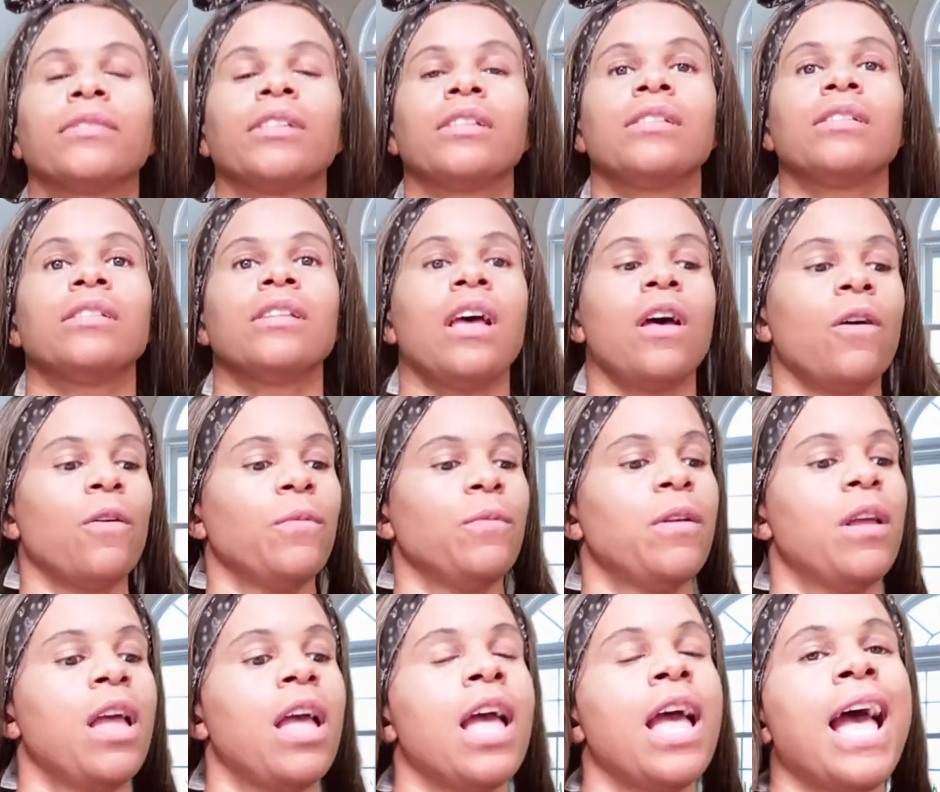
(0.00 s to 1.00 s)

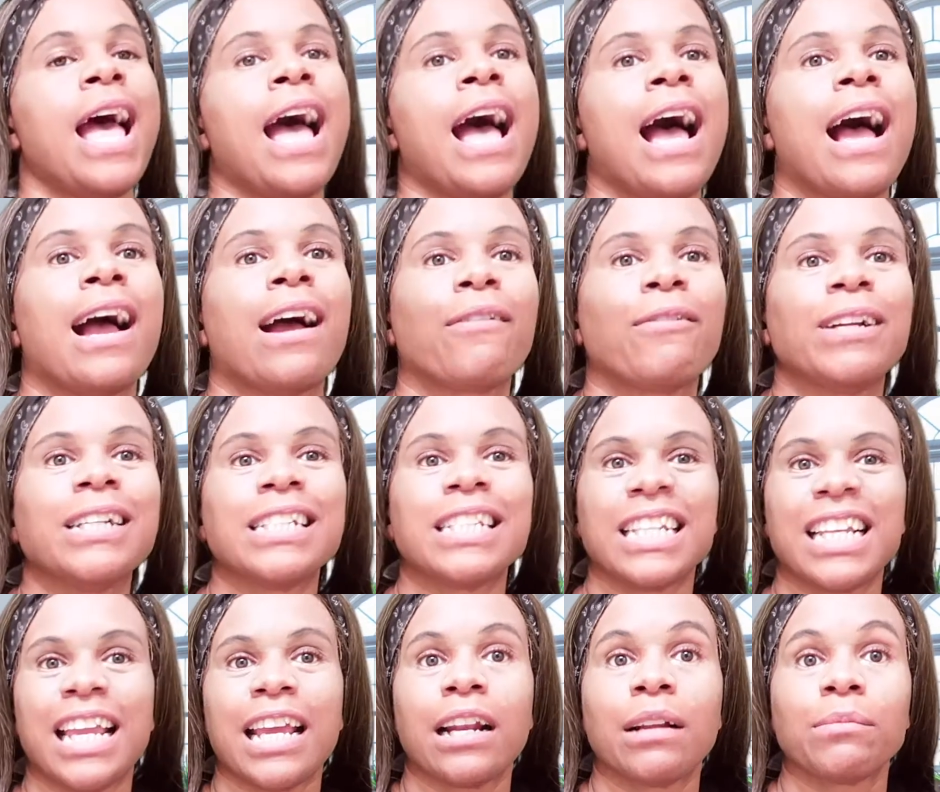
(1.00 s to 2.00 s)
So once
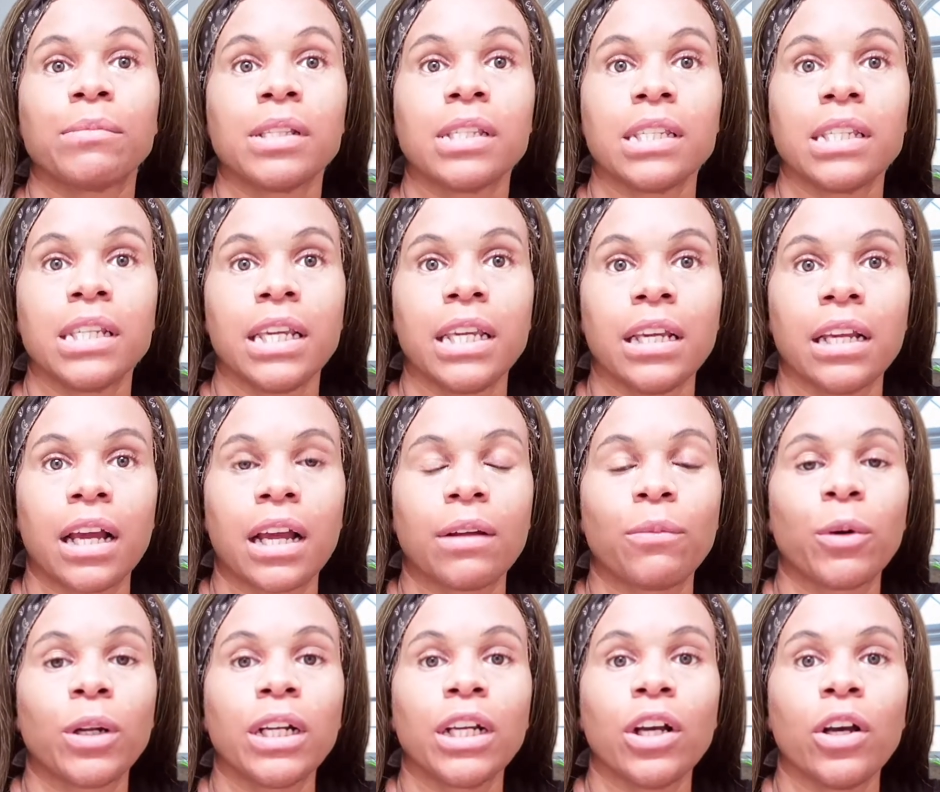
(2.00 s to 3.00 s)
again, I'm seeing, I
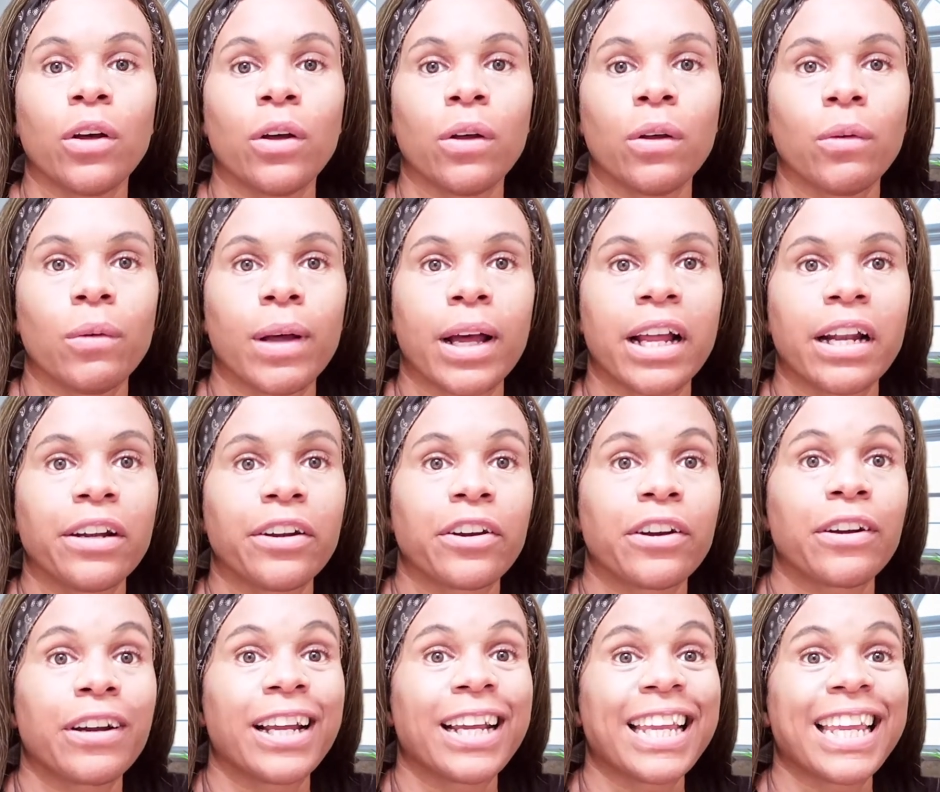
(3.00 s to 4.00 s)
want to go
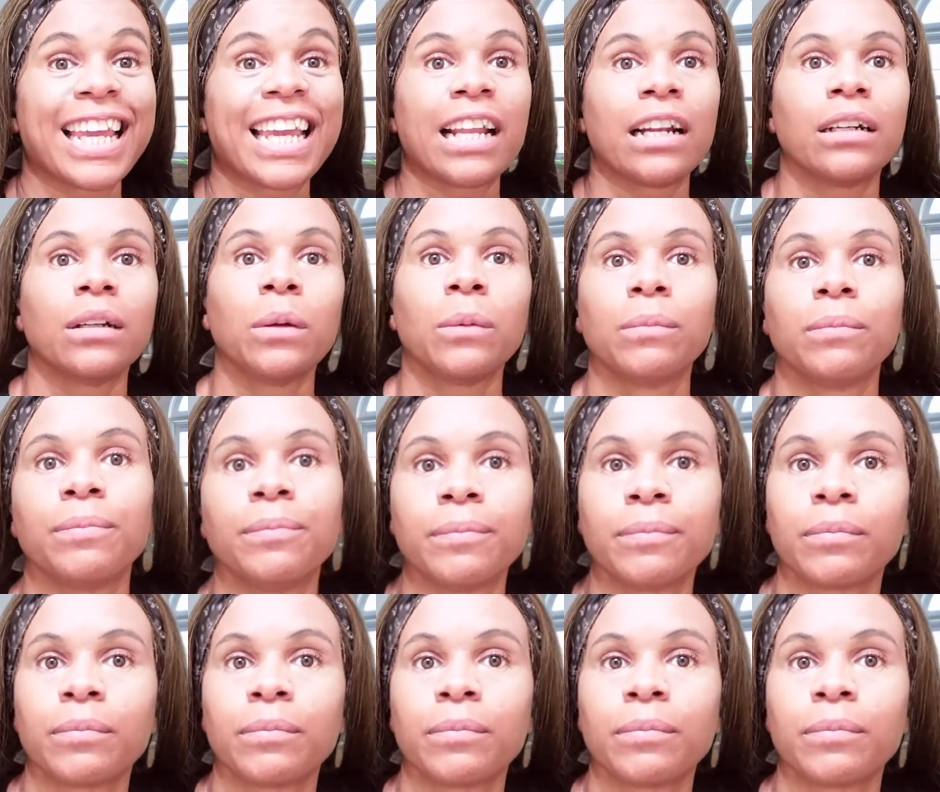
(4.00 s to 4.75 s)
under again,